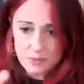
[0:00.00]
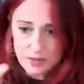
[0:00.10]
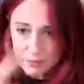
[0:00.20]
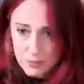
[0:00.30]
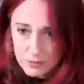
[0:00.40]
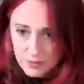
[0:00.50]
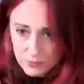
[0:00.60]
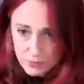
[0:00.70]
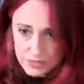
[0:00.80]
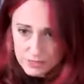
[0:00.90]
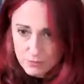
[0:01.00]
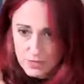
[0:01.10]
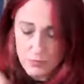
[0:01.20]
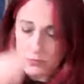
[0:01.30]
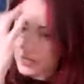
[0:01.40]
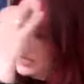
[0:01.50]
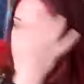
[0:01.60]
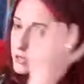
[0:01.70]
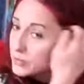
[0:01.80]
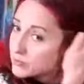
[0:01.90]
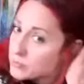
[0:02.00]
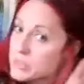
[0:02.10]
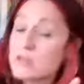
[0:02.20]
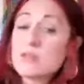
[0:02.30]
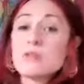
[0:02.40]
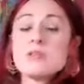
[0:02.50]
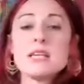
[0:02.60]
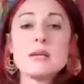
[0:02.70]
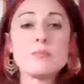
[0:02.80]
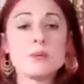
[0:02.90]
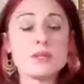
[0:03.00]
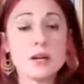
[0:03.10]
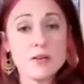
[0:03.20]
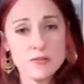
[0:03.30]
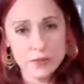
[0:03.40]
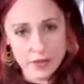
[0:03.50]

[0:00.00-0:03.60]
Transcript: like people, I've got some people here who have been through the deep dive,